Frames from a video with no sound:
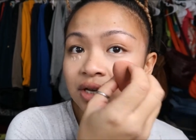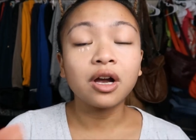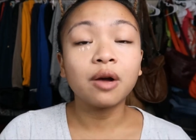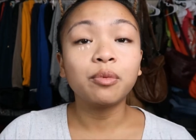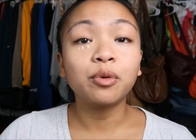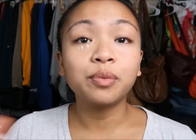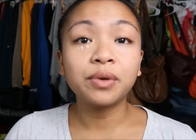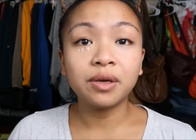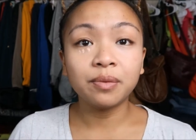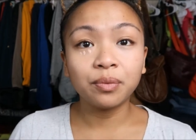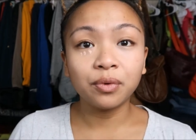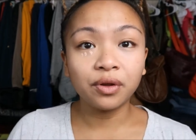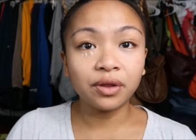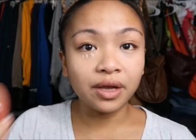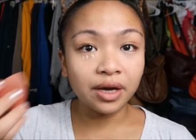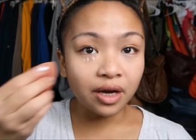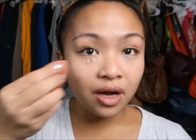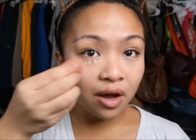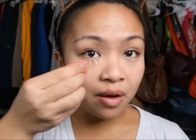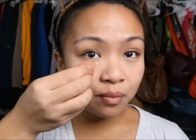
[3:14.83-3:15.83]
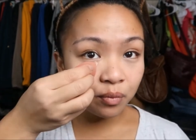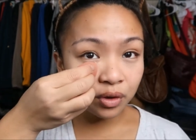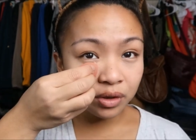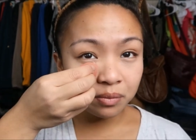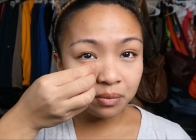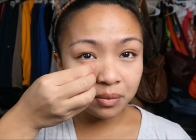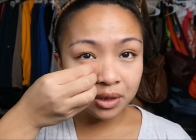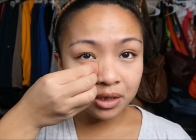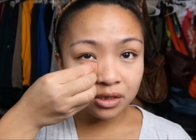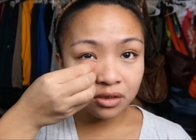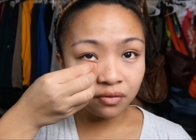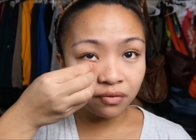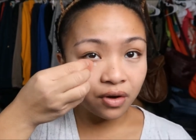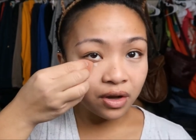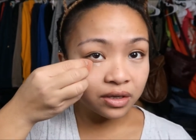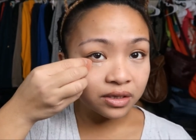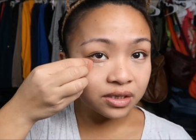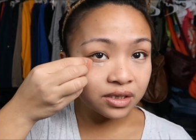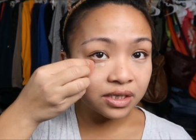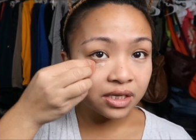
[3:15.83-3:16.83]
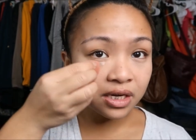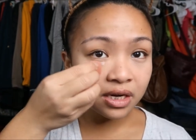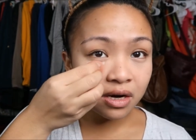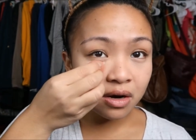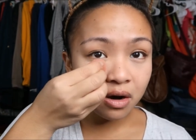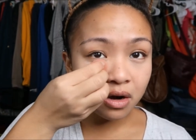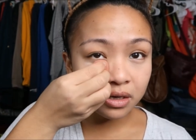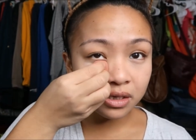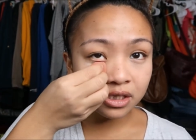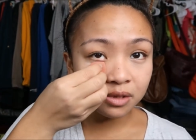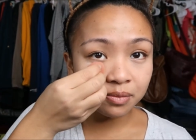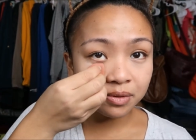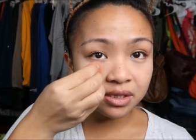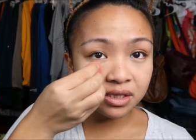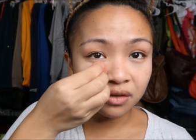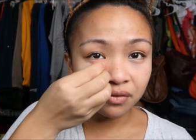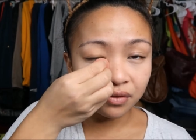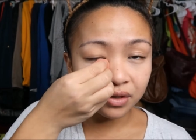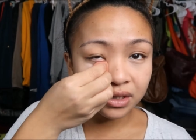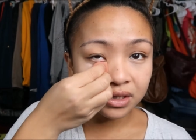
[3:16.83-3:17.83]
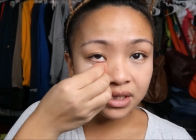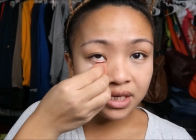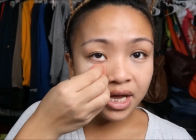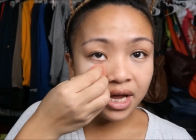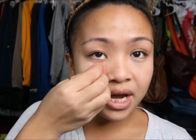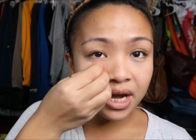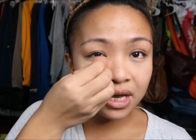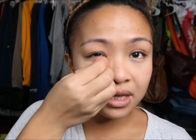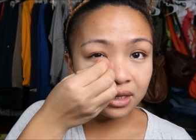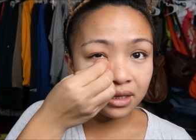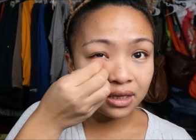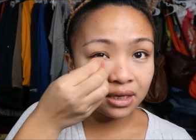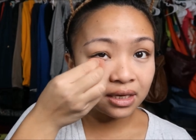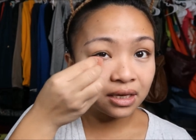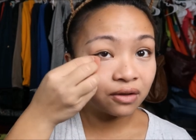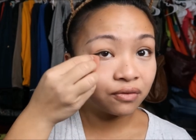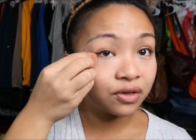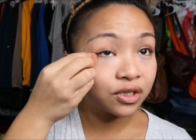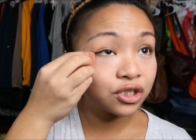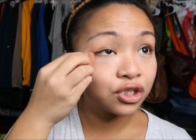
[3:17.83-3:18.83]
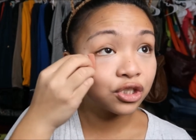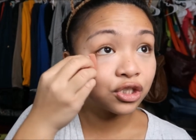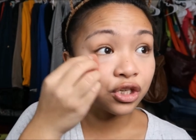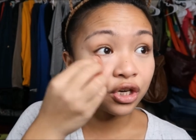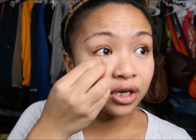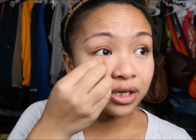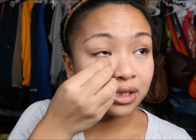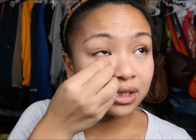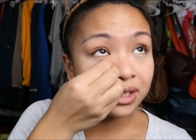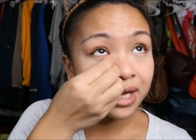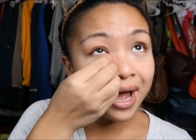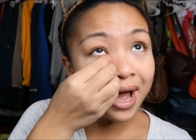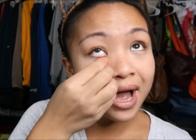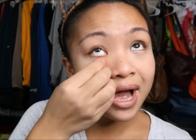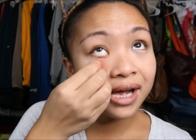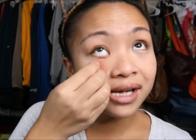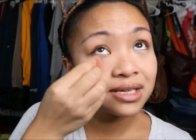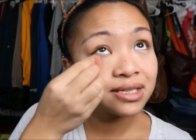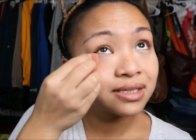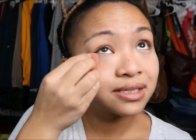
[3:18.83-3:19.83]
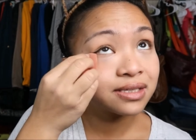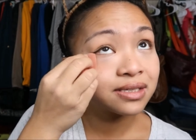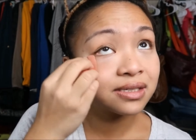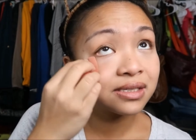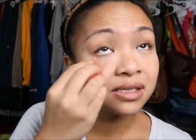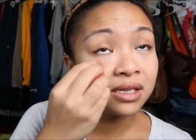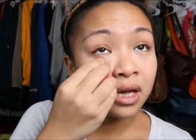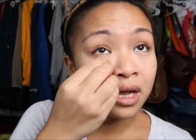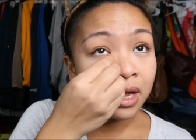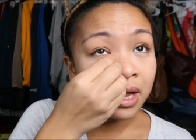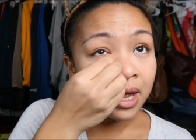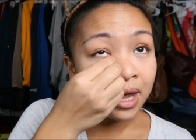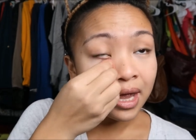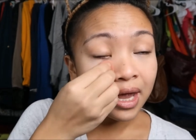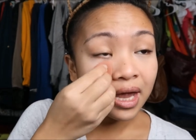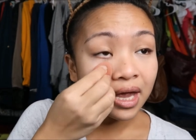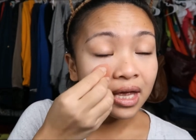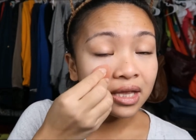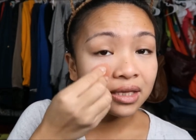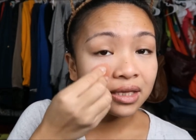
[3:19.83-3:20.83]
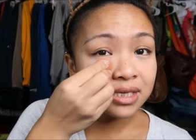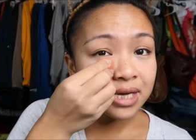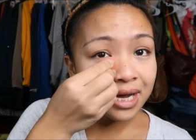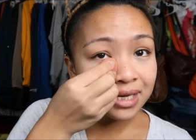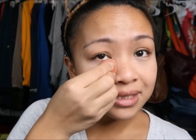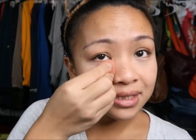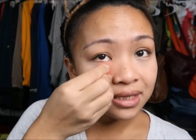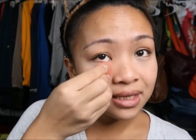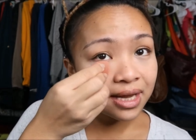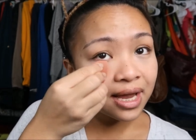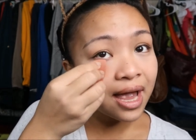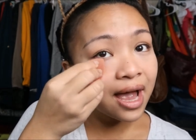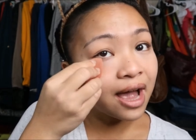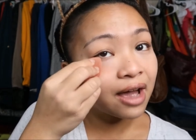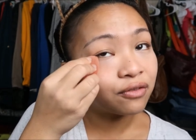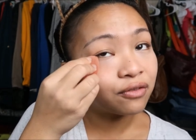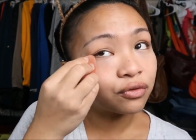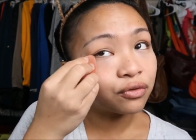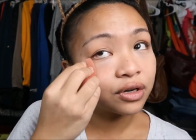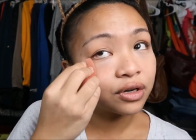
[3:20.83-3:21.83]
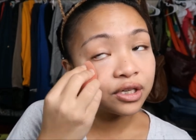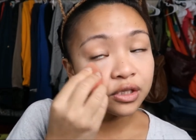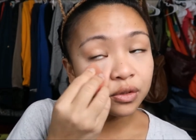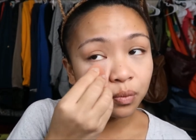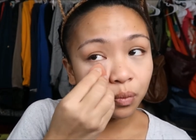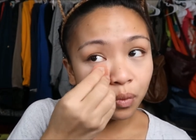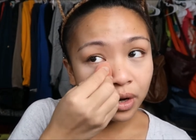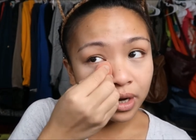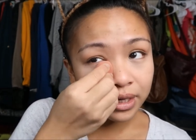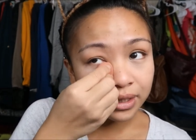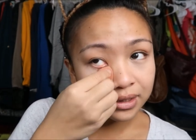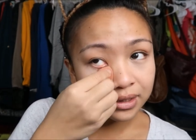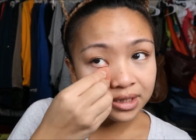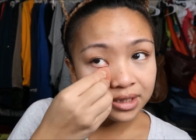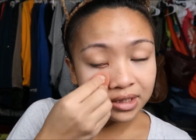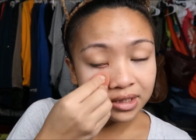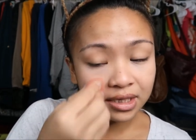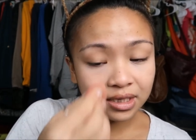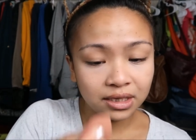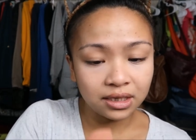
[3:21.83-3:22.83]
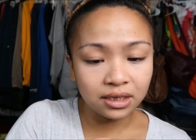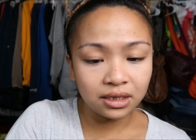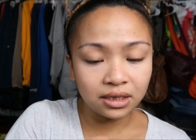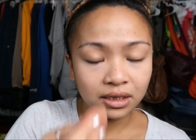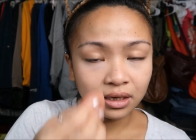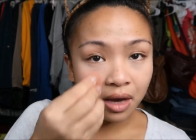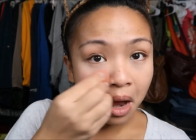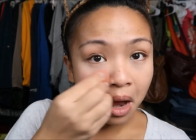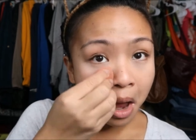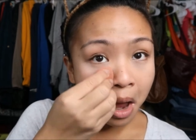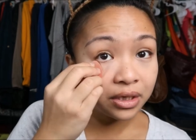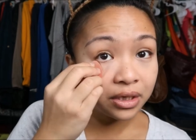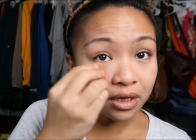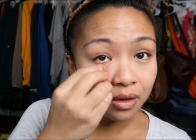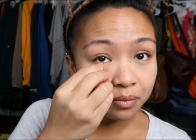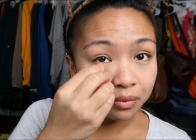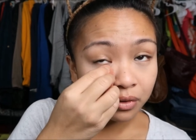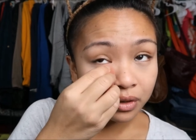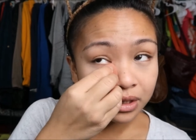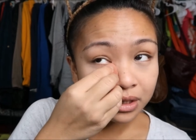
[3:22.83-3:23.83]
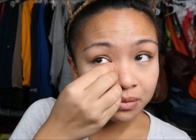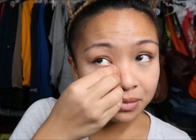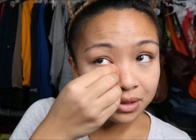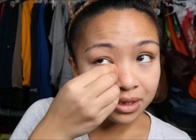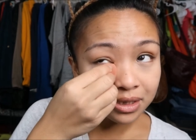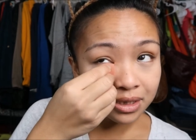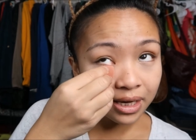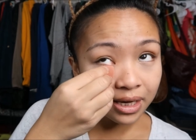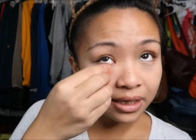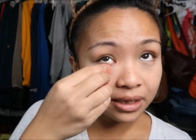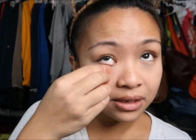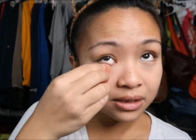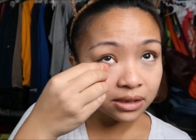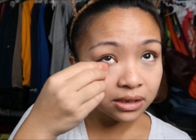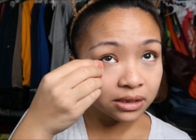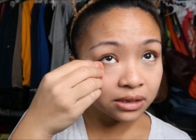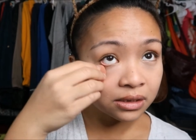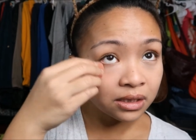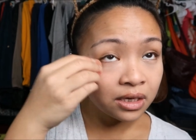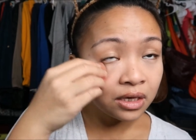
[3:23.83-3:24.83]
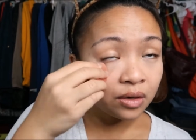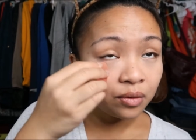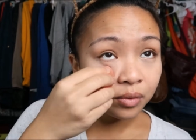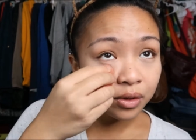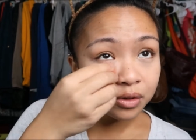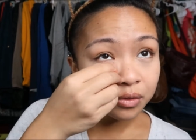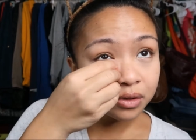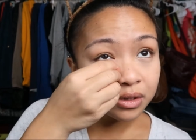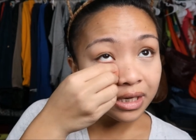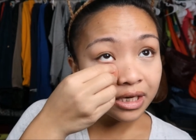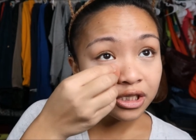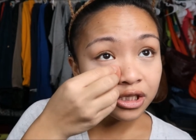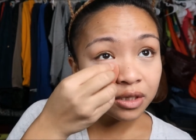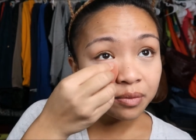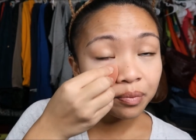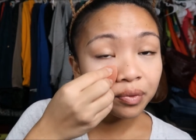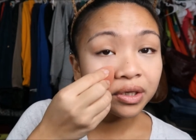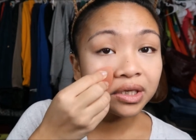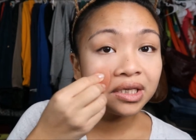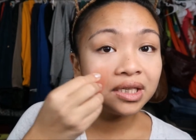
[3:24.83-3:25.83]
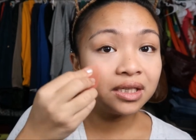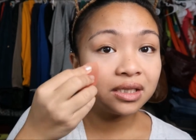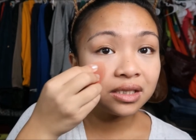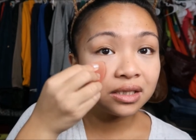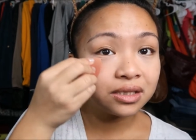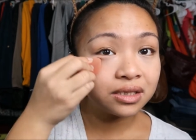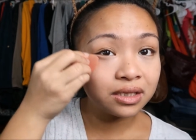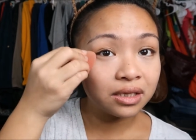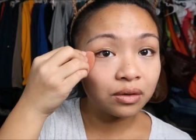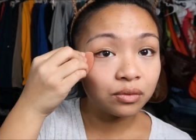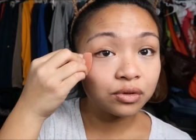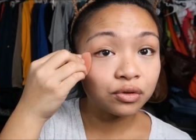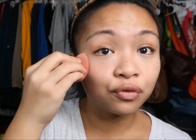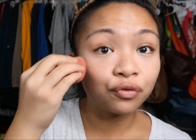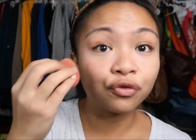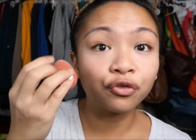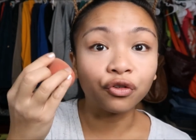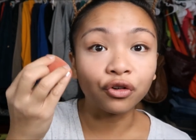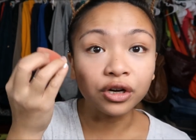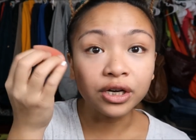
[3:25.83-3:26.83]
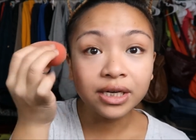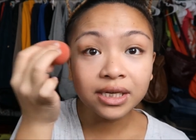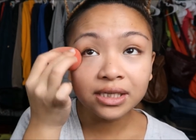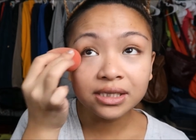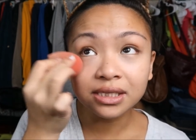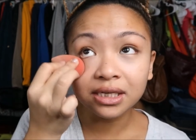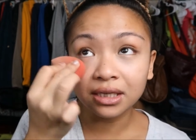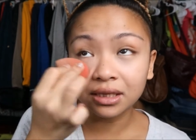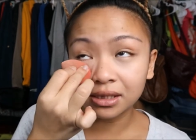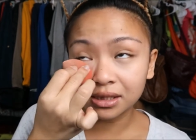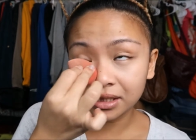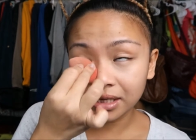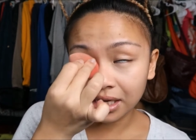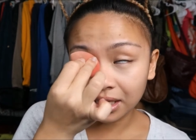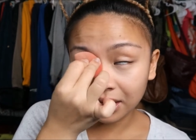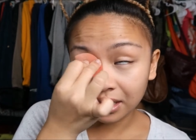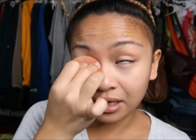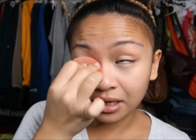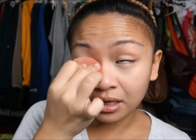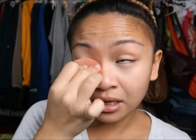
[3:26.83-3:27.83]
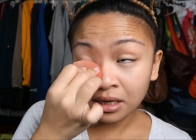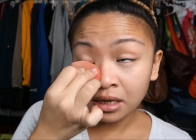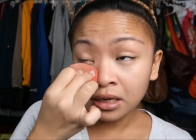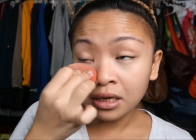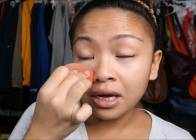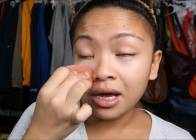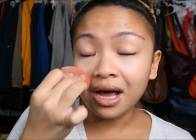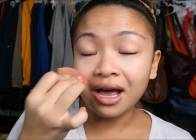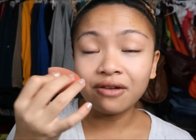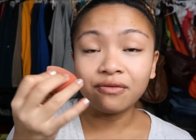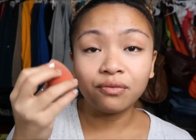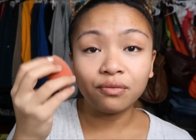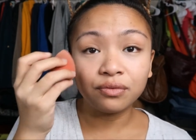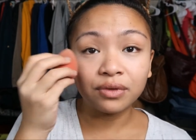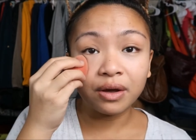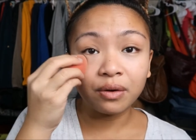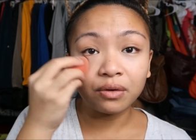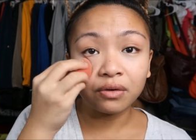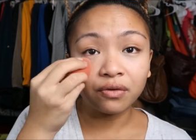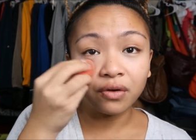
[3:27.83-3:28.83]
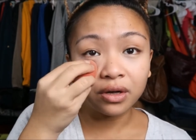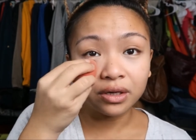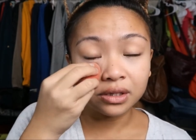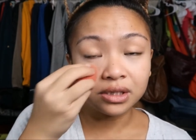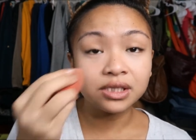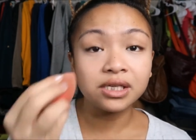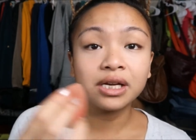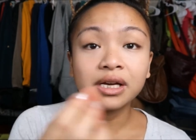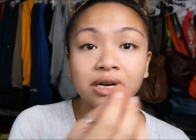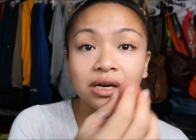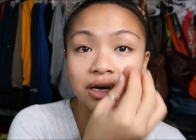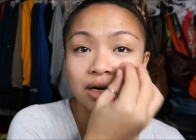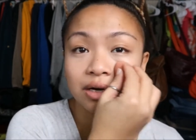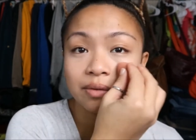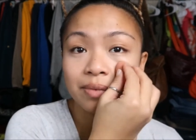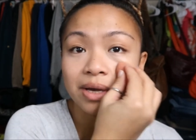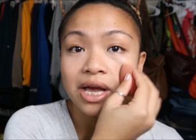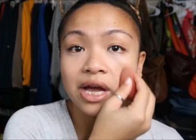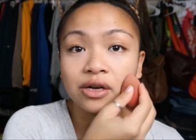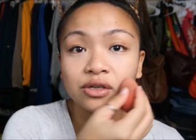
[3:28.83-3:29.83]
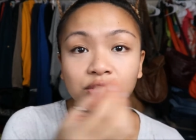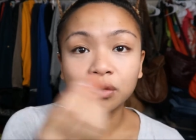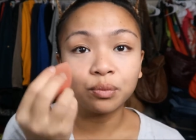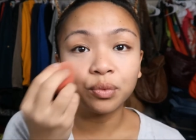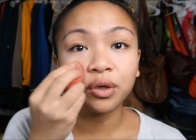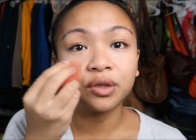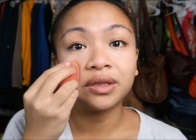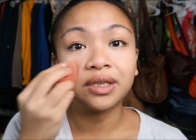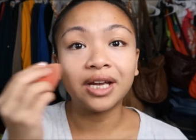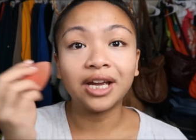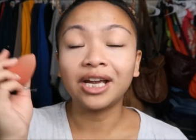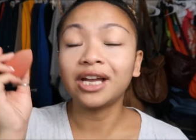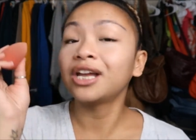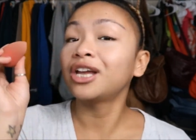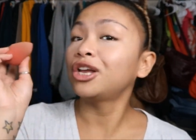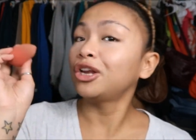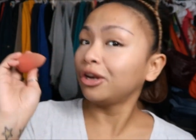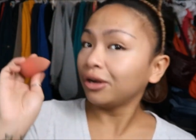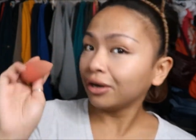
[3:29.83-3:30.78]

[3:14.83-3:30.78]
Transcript: a couple people that come with me to volunteer on a specific day, and then they give us certain tasks, and the task that they had for us was the putting up Christmas lights, which was actually pretty easy. It was freezing the day that we volunteered on my actual birthday,